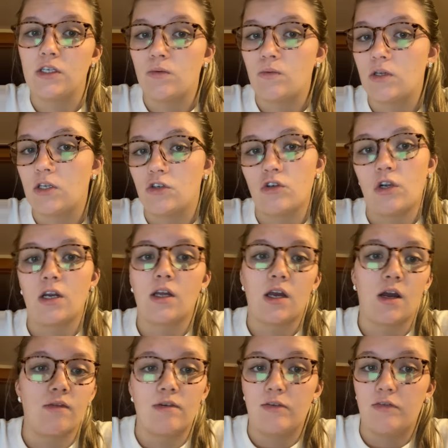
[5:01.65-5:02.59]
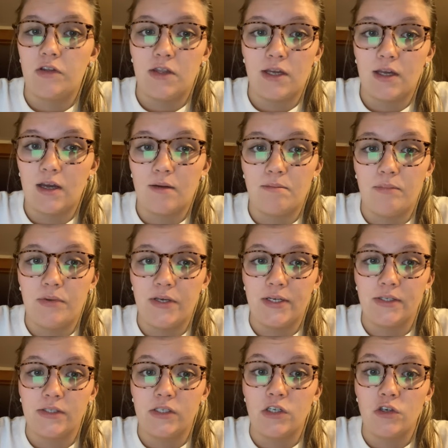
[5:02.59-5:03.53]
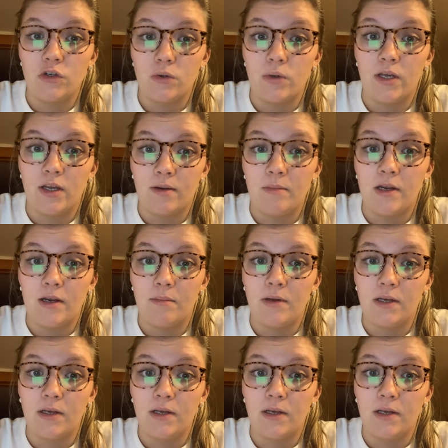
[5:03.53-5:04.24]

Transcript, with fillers: he went and tried to cover everything up because he knew he had made a